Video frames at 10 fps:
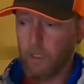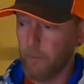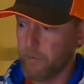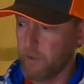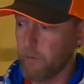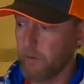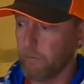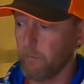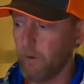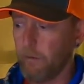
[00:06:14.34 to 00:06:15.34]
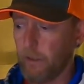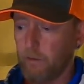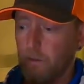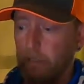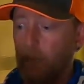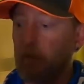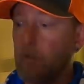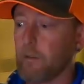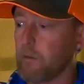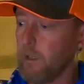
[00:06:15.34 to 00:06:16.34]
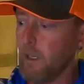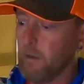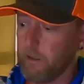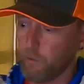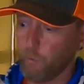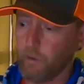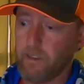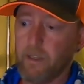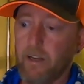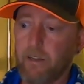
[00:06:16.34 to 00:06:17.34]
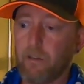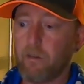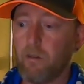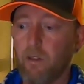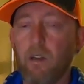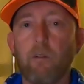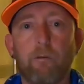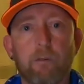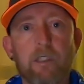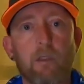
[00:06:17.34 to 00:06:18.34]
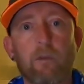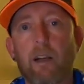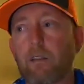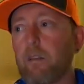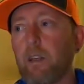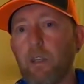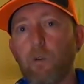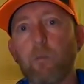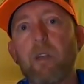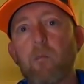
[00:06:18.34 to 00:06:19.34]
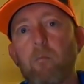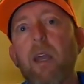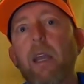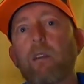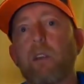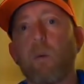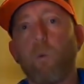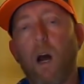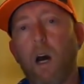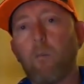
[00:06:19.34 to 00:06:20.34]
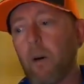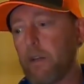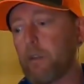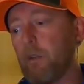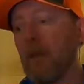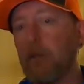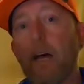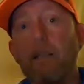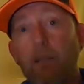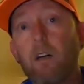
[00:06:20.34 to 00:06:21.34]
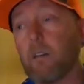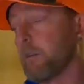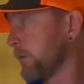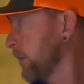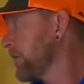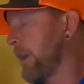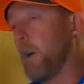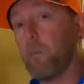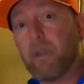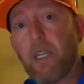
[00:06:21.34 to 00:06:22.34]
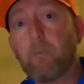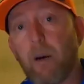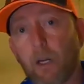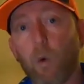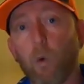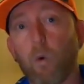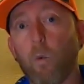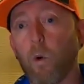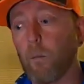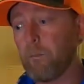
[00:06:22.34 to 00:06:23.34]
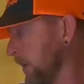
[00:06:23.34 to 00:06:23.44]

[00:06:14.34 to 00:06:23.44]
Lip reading: happens to be, Vexlar gave me this. It's a really nice fleece vest, and you'd be amazed at how much that does to help keep my core warm.